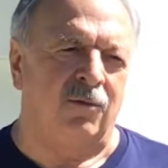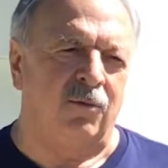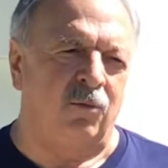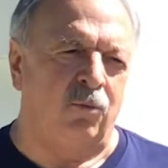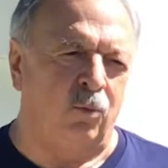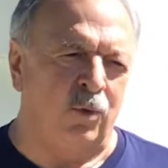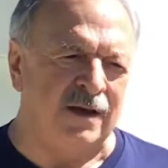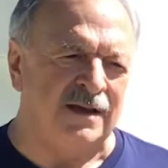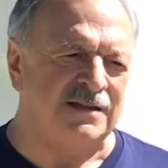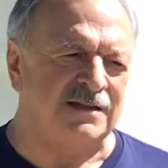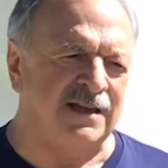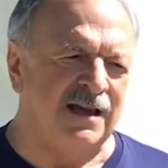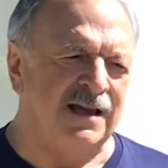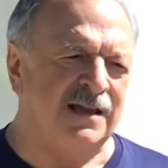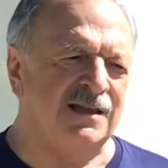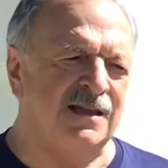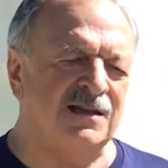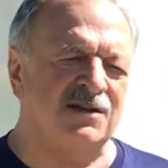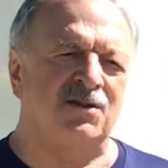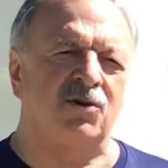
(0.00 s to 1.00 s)
We see
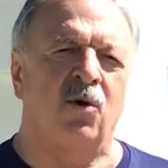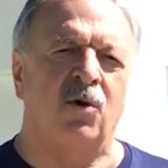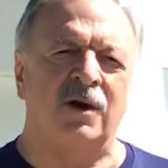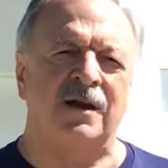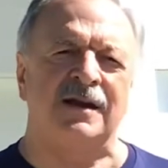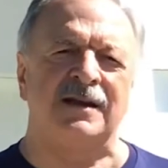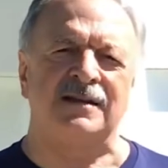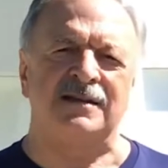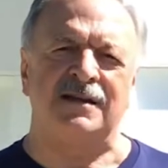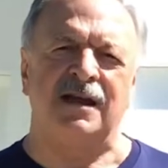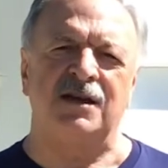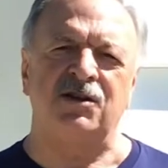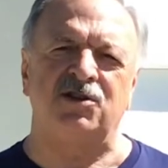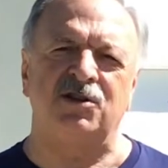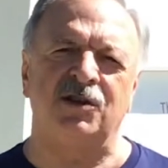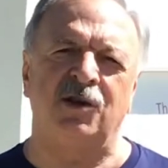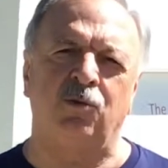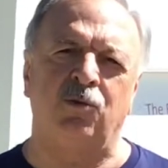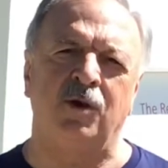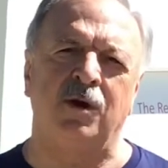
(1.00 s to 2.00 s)
this organization
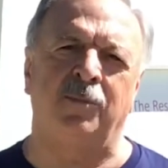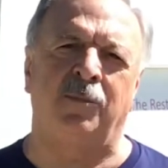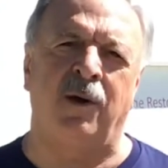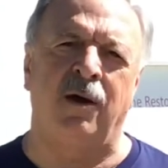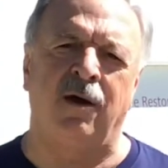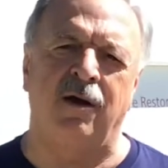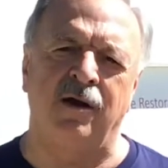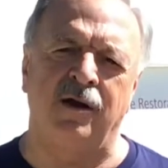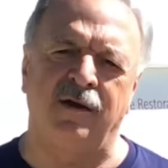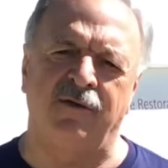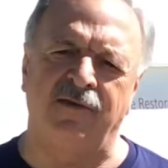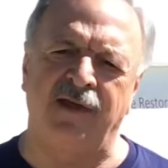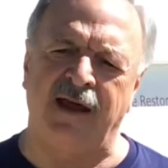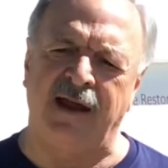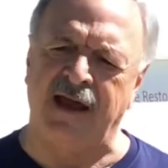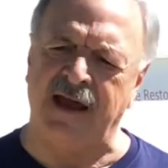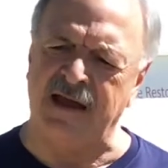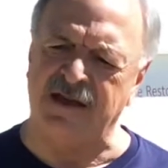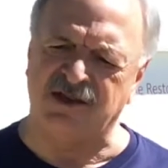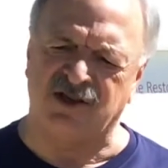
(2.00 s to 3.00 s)
that we're a part of that
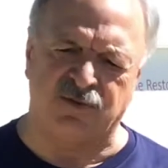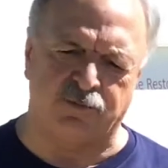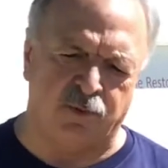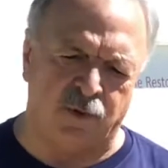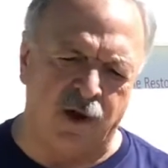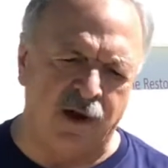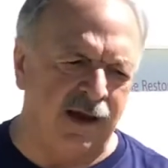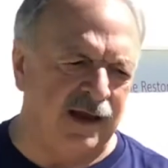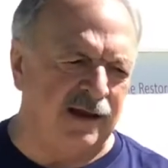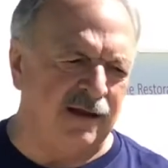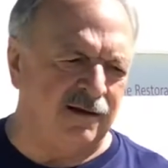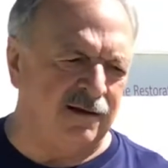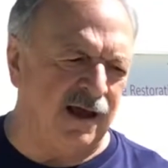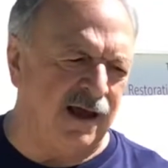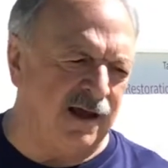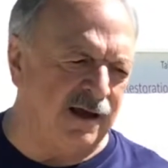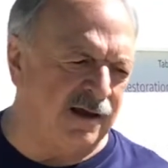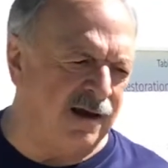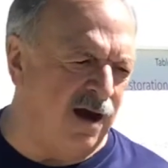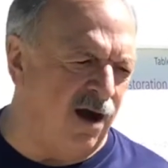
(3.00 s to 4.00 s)
has sprung
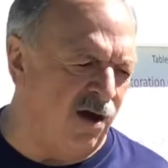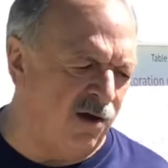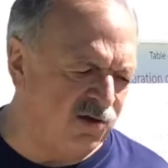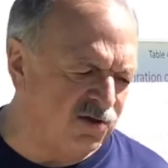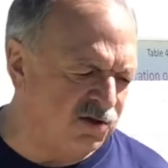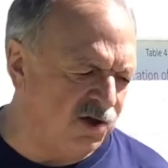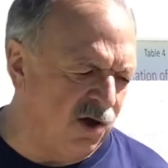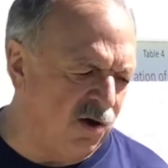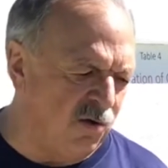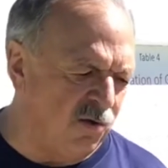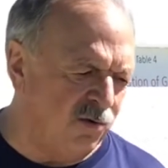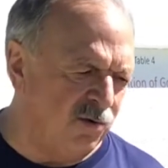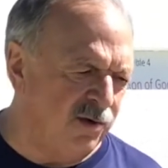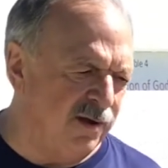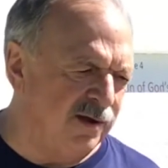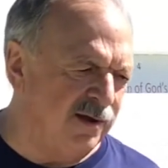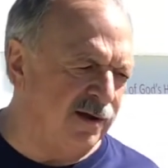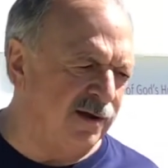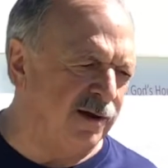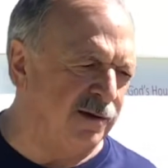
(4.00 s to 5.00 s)
and also
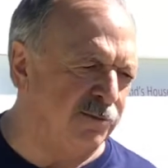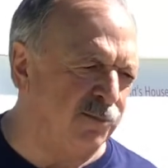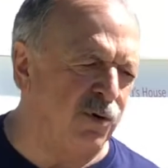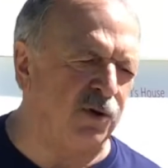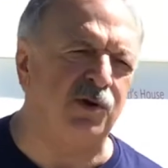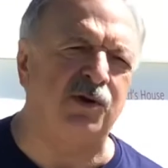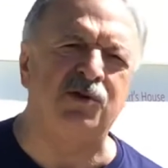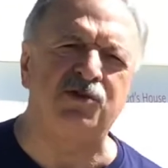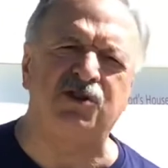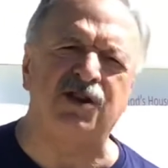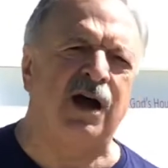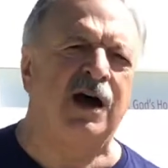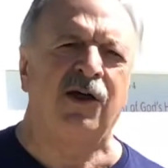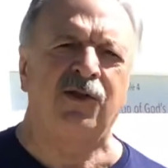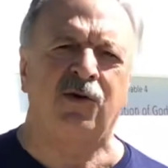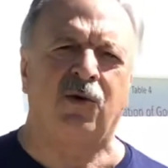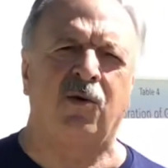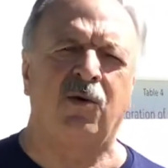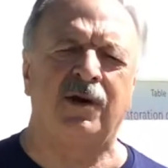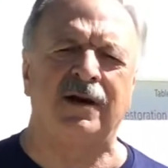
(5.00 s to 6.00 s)
produced other
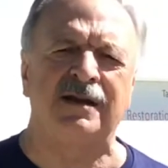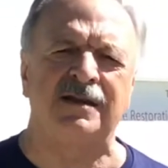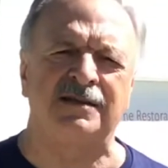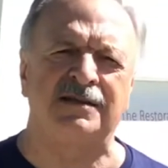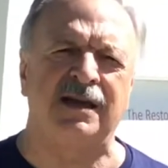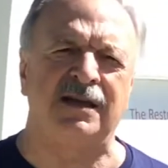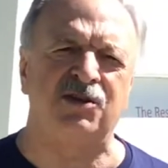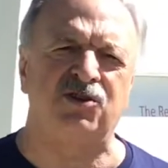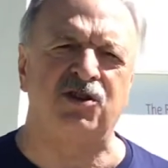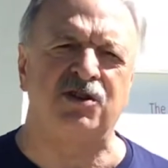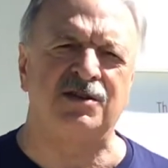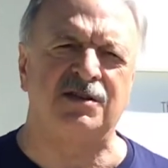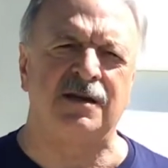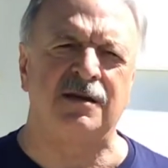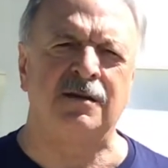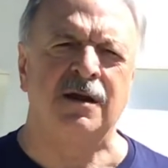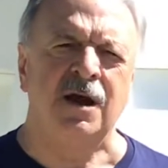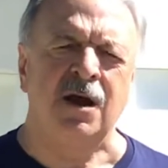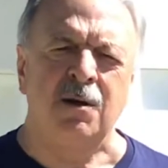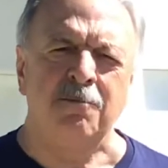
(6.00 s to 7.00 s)
organizations
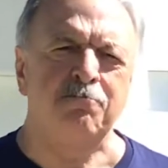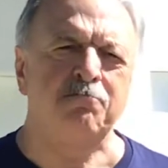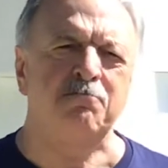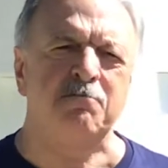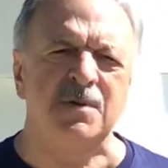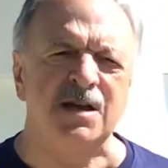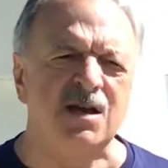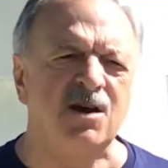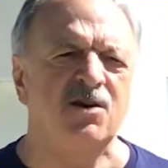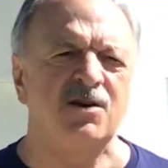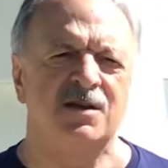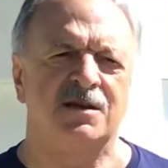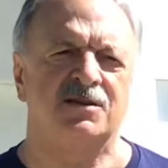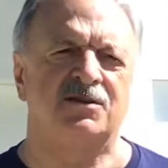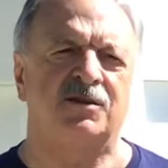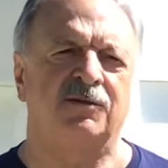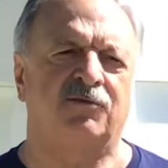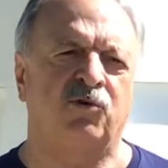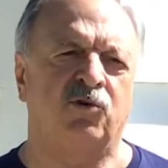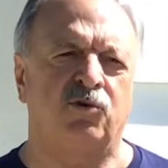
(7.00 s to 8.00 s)
and millions
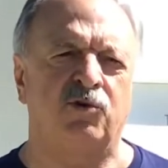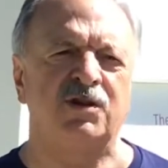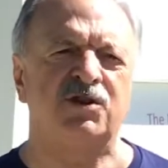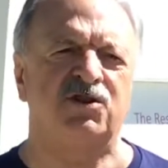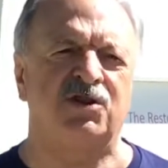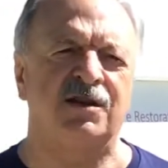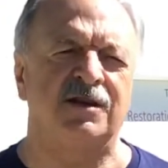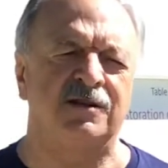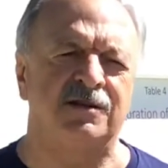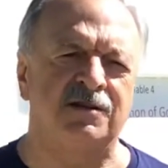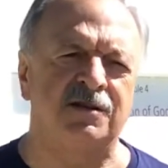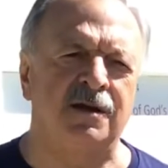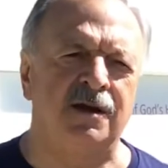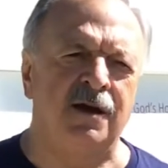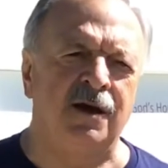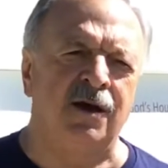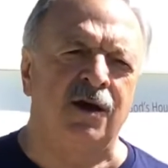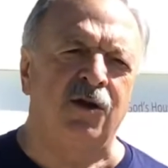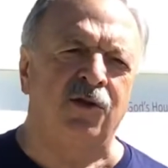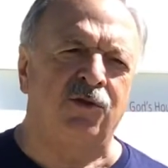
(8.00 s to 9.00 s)
of Christians
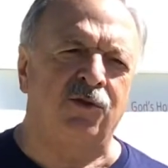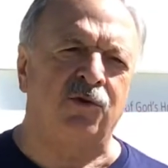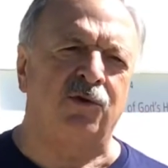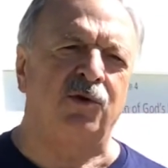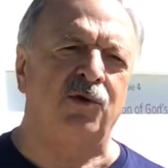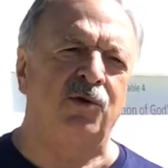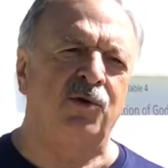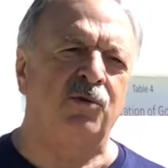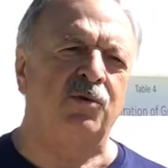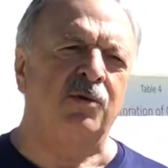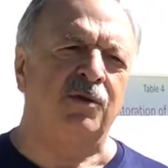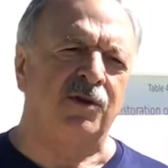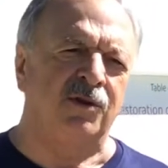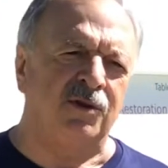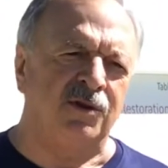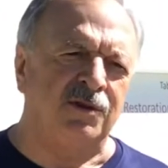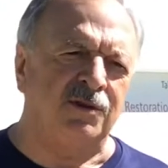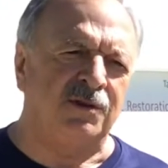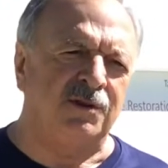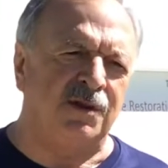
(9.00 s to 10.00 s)
through
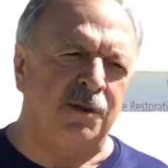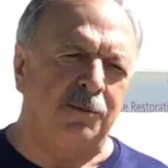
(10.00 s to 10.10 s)
the